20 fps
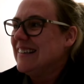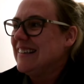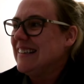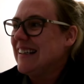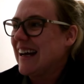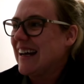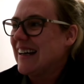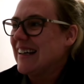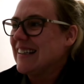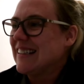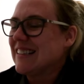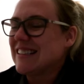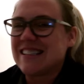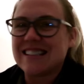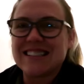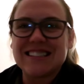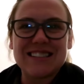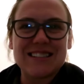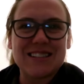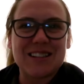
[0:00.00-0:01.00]
yes,
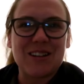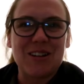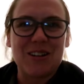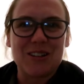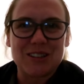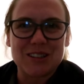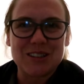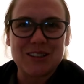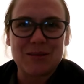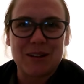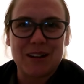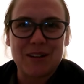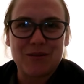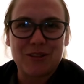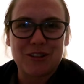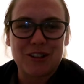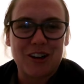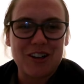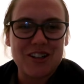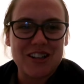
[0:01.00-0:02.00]
this is the longest
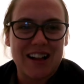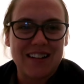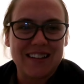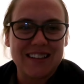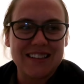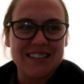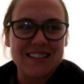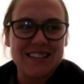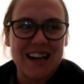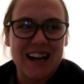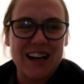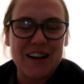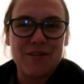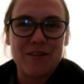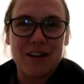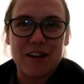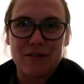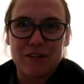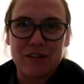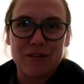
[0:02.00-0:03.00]
24 hour challenge I
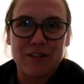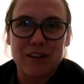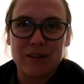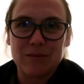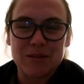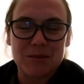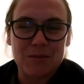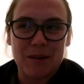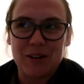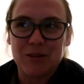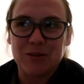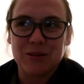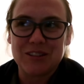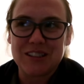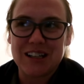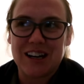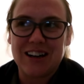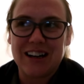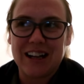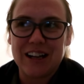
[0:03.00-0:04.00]
have ever filmed in my whole
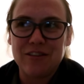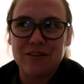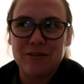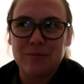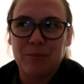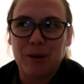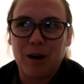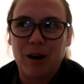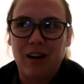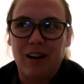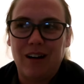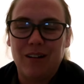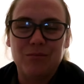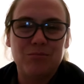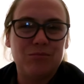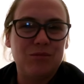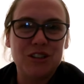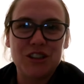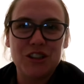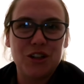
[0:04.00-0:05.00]
entire life,
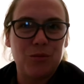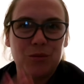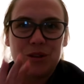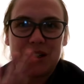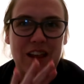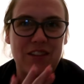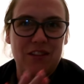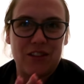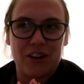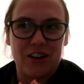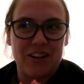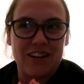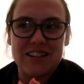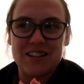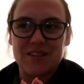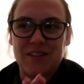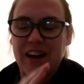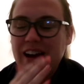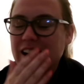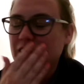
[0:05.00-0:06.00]
but well, you know, we'll get there.
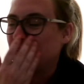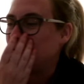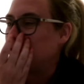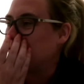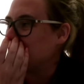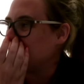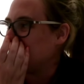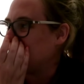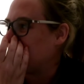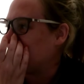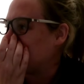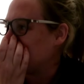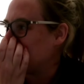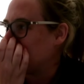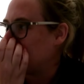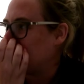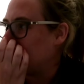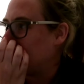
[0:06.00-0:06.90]
It's fine, 14 hours to